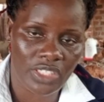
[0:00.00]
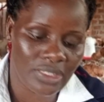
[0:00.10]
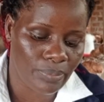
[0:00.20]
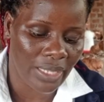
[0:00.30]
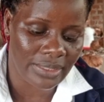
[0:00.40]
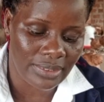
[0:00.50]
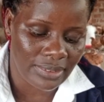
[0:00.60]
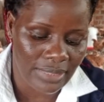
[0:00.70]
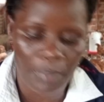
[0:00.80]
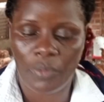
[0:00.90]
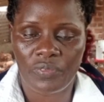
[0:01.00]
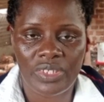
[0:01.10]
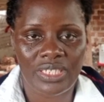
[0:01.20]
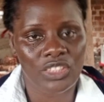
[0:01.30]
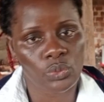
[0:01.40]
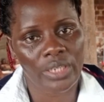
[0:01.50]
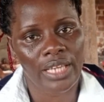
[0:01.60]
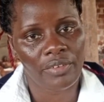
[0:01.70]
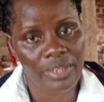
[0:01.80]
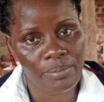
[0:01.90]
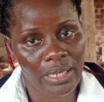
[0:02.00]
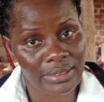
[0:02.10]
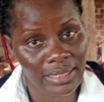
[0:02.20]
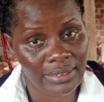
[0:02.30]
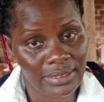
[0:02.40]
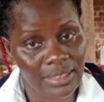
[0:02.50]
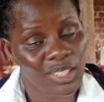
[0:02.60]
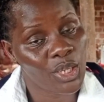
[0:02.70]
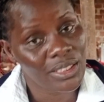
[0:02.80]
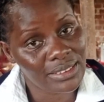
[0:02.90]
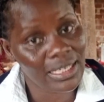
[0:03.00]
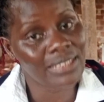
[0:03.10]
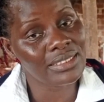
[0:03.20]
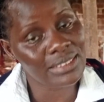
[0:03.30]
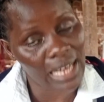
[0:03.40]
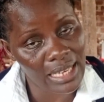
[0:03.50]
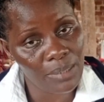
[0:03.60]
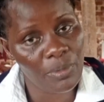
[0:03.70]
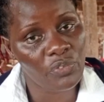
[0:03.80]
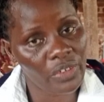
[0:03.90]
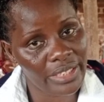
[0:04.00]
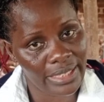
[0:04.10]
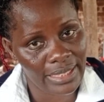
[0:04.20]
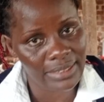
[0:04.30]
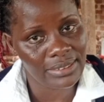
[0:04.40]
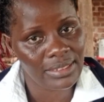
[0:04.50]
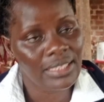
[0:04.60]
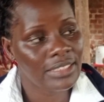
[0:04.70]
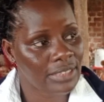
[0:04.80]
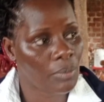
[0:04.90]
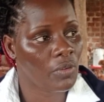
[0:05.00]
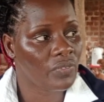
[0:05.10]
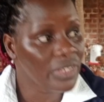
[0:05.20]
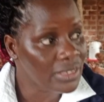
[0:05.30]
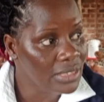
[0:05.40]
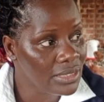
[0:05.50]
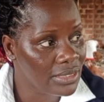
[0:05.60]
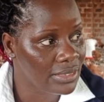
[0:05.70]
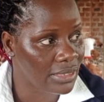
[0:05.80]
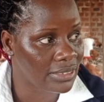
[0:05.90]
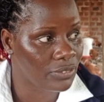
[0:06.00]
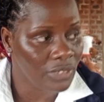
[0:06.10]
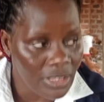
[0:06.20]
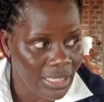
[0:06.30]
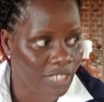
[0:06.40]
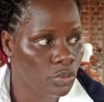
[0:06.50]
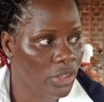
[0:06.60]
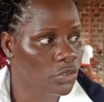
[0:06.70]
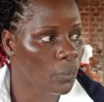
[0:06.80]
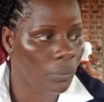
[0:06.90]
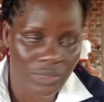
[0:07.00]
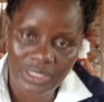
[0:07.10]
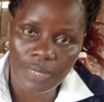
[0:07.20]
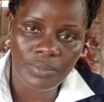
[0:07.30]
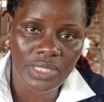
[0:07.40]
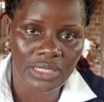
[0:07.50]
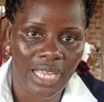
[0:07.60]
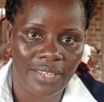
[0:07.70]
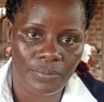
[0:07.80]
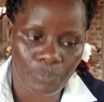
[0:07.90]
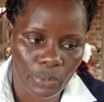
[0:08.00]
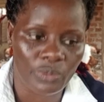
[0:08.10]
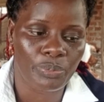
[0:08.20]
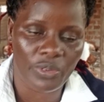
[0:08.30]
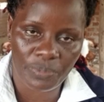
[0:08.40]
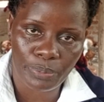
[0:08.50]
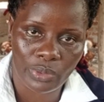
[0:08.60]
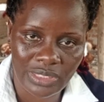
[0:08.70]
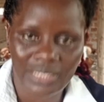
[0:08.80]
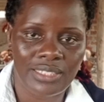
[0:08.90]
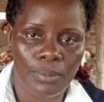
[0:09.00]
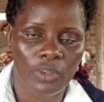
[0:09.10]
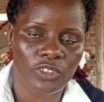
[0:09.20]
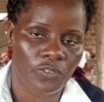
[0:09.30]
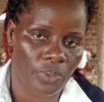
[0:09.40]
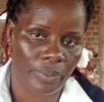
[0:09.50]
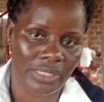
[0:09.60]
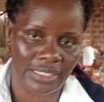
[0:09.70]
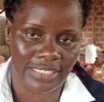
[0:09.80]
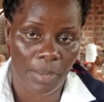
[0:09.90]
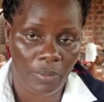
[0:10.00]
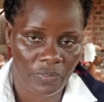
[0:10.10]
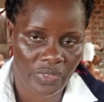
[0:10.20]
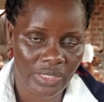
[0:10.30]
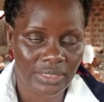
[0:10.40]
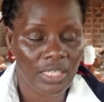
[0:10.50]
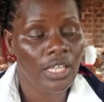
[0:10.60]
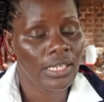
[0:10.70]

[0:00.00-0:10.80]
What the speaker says: these birds some of these things when now the birds are sick. Start it early before they get some of these diseases. In that way, it will boost their immunity and protect them also from getting some of these